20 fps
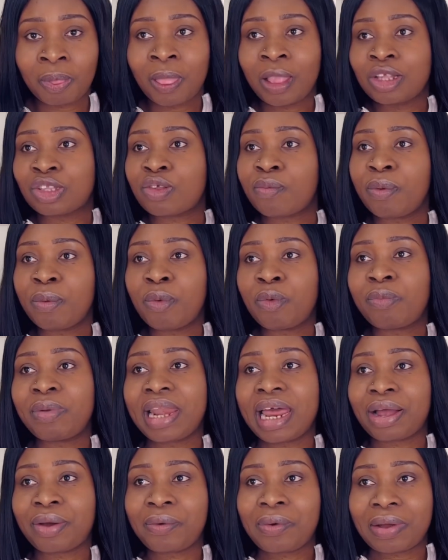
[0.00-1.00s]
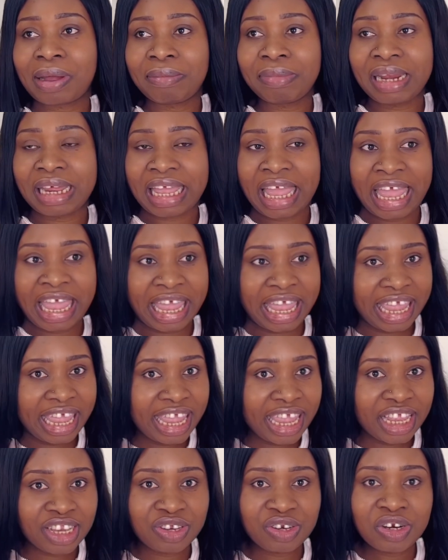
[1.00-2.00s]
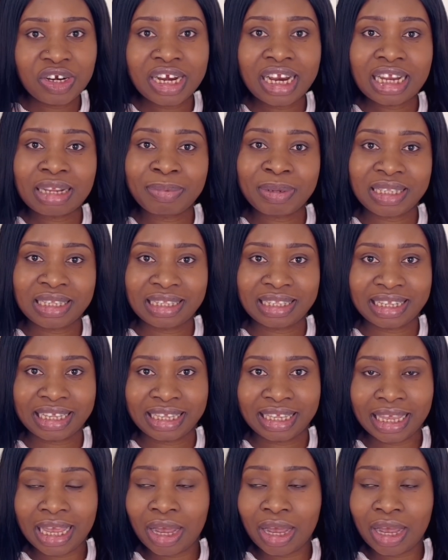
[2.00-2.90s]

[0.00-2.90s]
So people will be like, oh, I'm like, hey, do you know that person is a gay? I